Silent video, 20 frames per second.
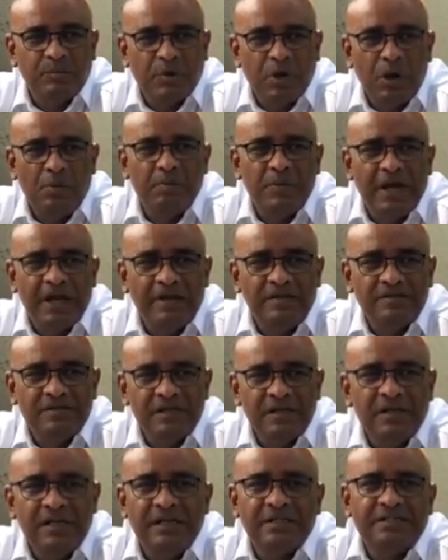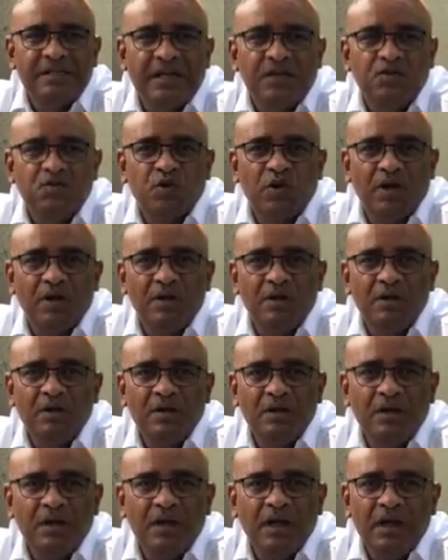combines, etc.
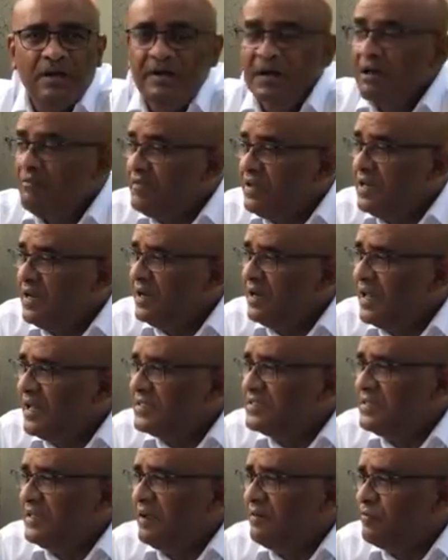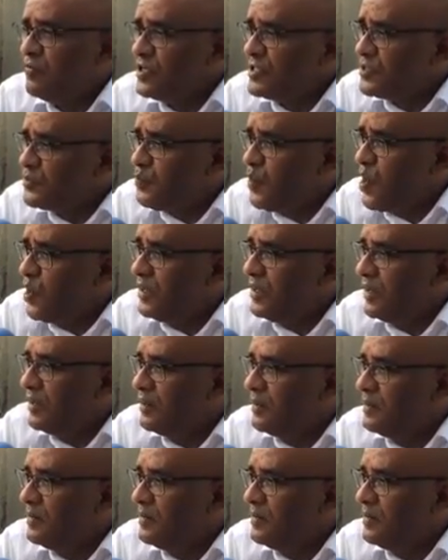Nevertheless, they have responded.